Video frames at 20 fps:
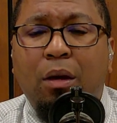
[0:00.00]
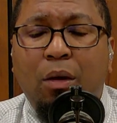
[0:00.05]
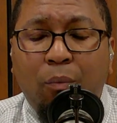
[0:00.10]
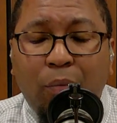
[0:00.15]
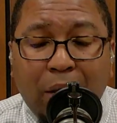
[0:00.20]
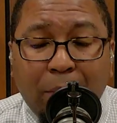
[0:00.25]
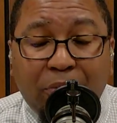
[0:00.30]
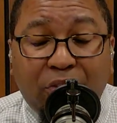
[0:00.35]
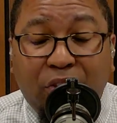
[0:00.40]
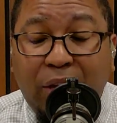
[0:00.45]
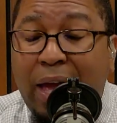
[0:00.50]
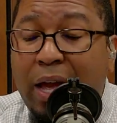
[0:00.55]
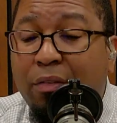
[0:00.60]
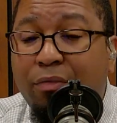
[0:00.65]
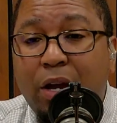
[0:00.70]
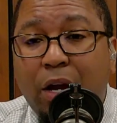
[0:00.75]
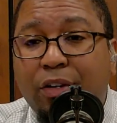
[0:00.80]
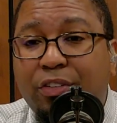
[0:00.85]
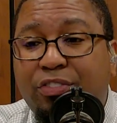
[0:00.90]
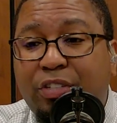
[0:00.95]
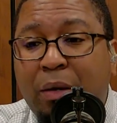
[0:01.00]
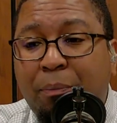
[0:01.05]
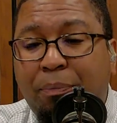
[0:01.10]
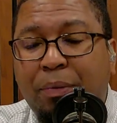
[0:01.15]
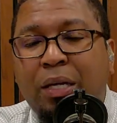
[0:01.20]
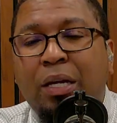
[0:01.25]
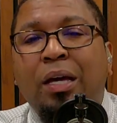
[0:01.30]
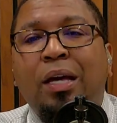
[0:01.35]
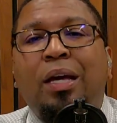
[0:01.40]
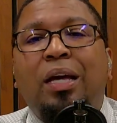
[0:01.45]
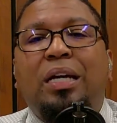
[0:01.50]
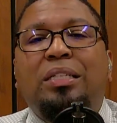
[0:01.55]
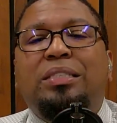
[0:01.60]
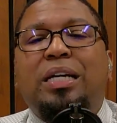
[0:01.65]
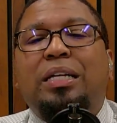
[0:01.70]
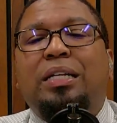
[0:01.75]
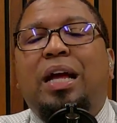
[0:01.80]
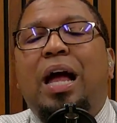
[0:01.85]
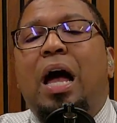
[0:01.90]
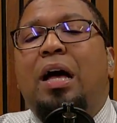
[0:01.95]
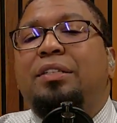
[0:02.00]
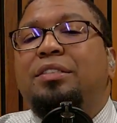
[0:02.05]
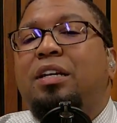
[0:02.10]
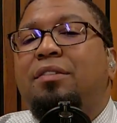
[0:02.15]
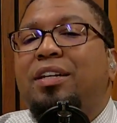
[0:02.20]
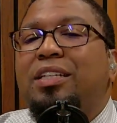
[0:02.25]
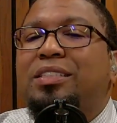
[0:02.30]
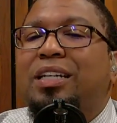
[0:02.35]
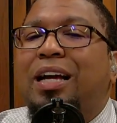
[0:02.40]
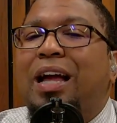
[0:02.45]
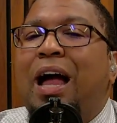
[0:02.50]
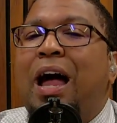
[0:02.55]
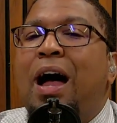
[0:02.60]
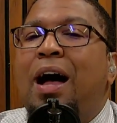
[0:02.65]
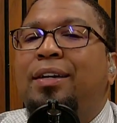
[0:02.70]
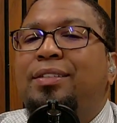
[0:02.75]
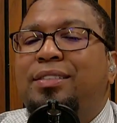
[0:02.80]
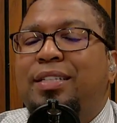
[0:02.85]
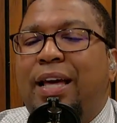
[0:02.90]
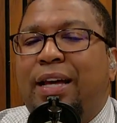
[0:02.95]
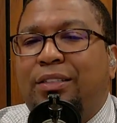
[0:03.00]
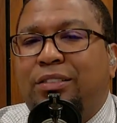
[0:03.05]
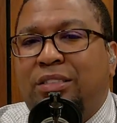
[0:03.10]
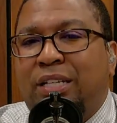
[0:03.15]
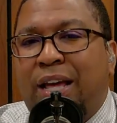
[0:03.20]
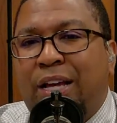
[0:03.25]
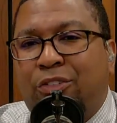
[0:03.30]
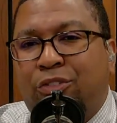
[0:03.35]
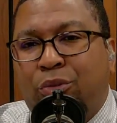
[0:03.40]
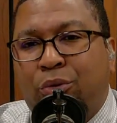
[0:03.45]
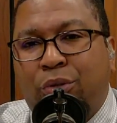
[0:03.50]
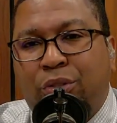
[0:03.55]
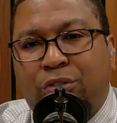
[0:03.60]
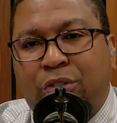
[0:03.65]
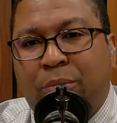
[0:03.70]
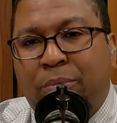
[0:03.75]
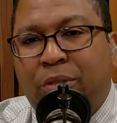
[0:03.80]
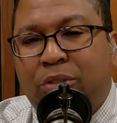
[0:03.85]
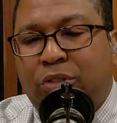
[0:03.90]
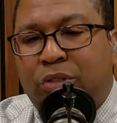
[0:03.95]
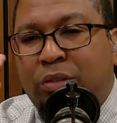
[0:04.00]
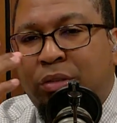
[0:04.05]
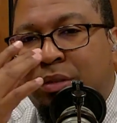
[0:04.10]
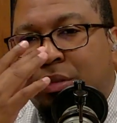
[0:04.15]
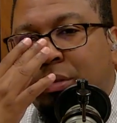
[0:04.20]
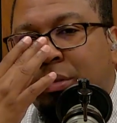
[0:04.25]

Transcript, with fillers: What I'm saying very simply is that God has given us a context to execute his commission.